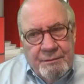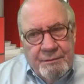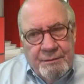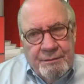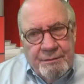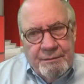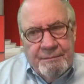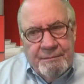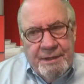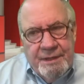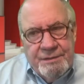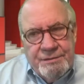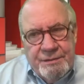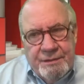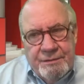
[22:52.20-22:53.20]
your
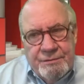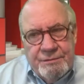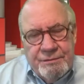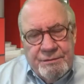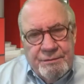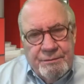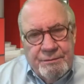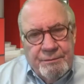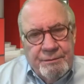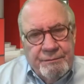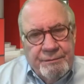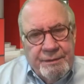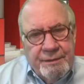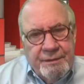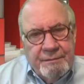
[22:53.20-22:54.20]
message to
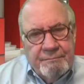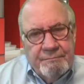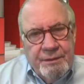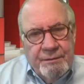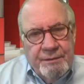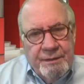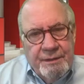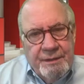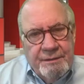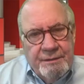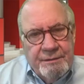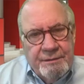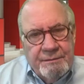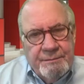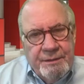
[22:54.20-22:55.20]
the community,
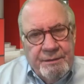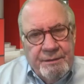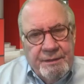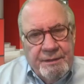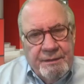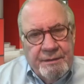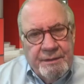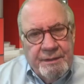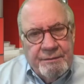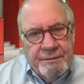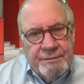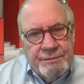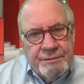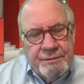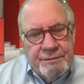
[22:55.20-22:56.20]
to community
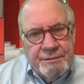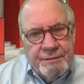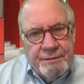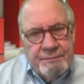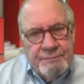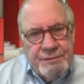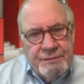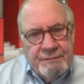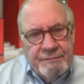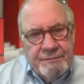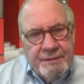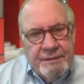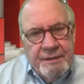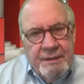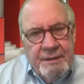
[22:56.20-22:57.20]
leaders, in terms
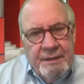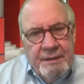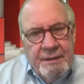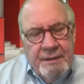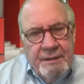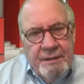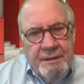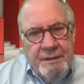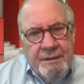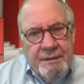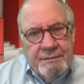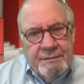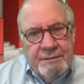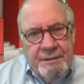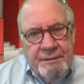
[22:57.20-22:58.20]
of
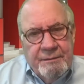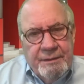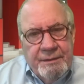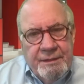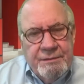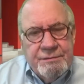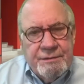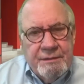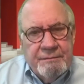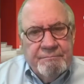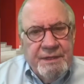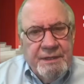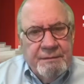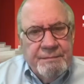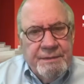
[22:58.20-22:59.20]
DOE's
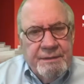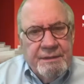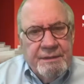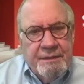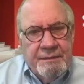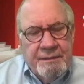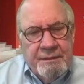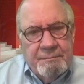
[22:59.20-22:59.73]
commitment and the